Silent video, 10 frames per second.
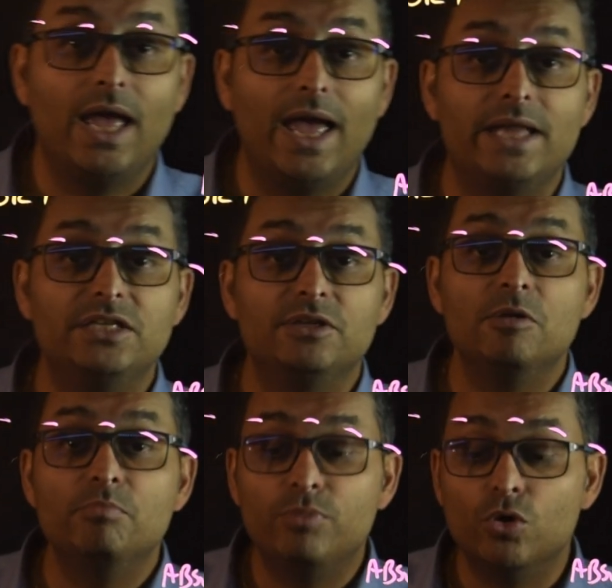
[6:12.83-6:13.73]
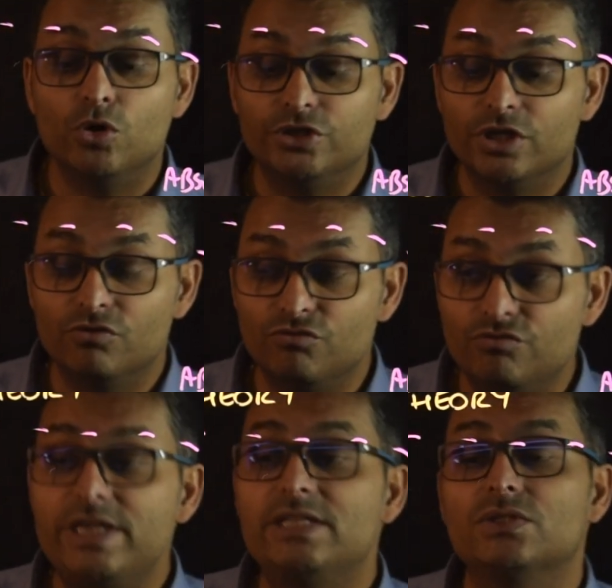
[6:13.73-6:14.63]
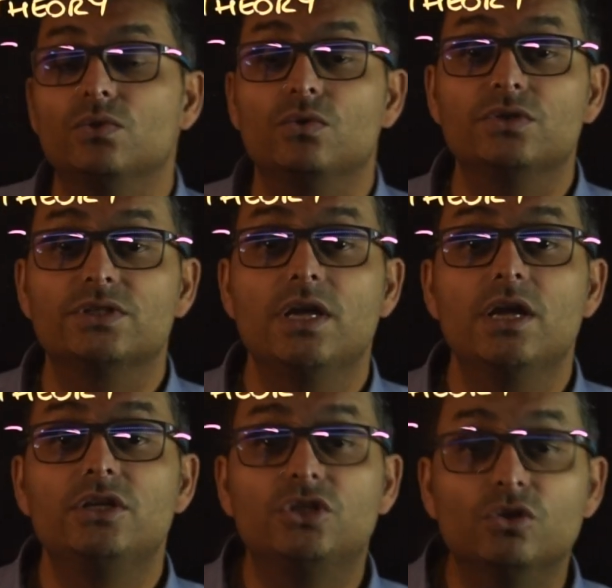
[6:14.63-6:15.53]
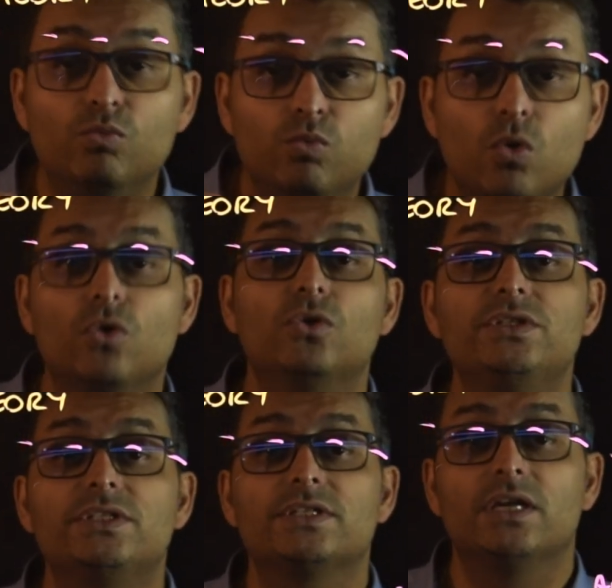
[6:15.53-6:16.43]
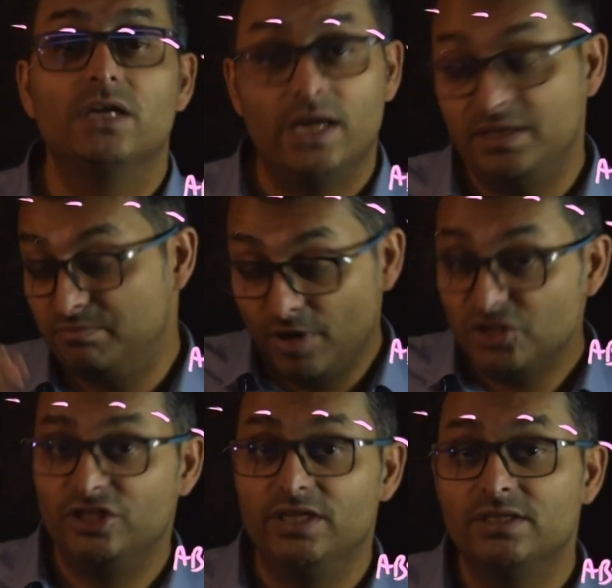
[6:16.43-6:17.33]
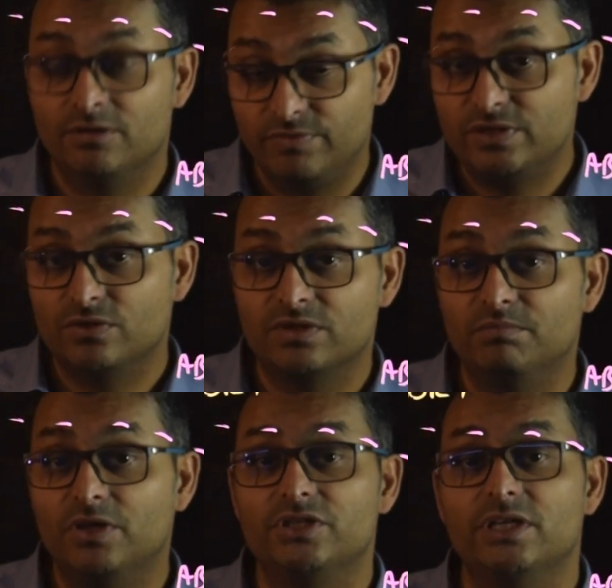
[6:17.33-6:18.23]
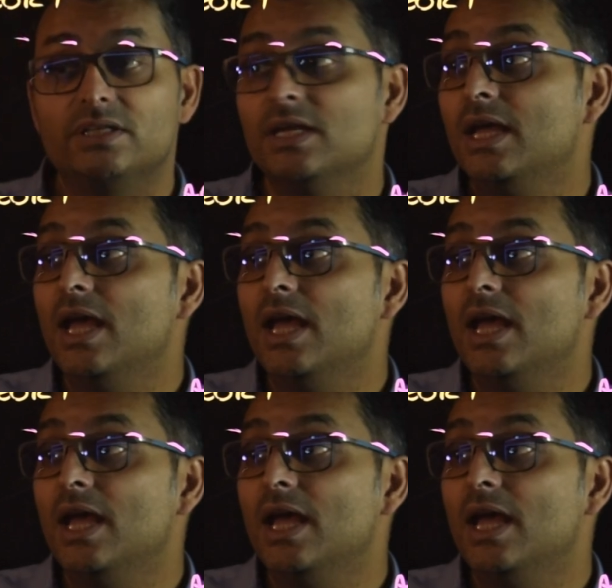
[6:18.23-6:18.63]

and put resource towards, and budget, resource and budget,